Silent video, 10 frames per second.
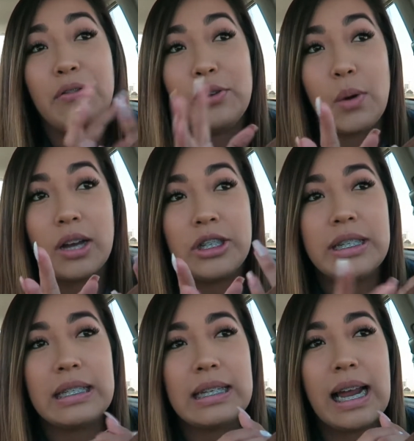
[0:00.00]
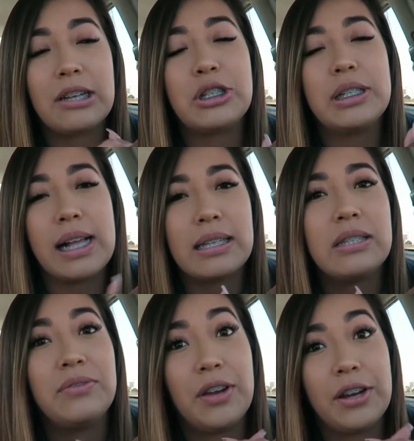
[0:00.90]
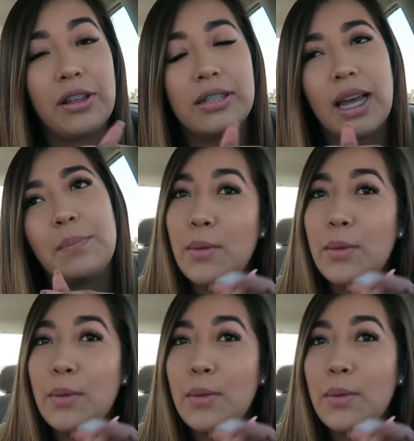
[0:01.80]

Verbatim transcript: a few washes and it actually lasted a very long time.